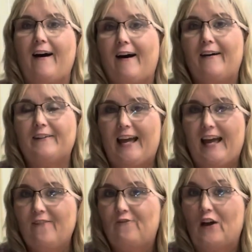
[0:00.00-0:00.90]

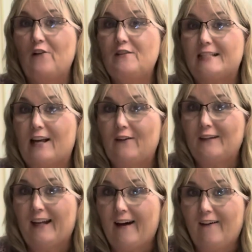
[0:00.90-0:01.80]
okay, phone's going
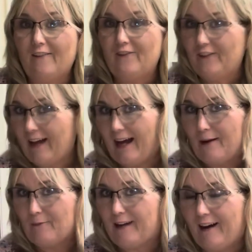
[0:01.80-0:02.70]
off.
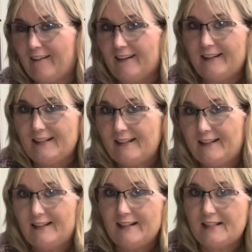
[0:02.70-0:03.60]
I'm calling
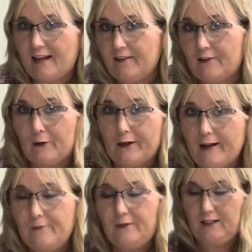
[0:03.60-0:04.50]
the cellular
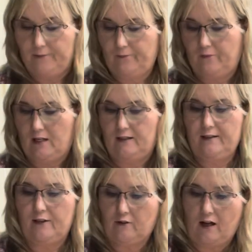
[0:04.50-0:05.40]
company. And then
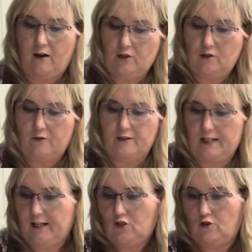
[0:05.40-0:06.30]
they'll call you or
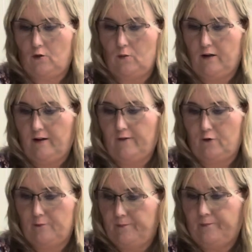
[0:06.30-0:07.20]
text you or
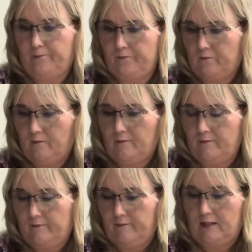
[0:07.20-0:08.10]
whatever.
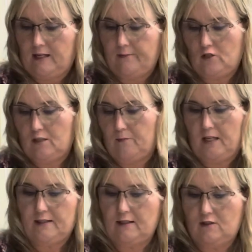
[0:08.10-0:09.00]
I'm just
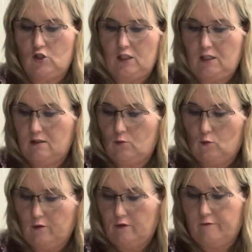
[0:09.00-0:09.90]
messing. She is
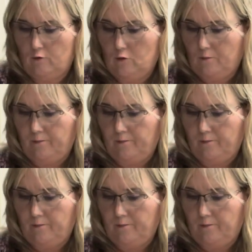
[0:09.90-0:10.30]
wonderful.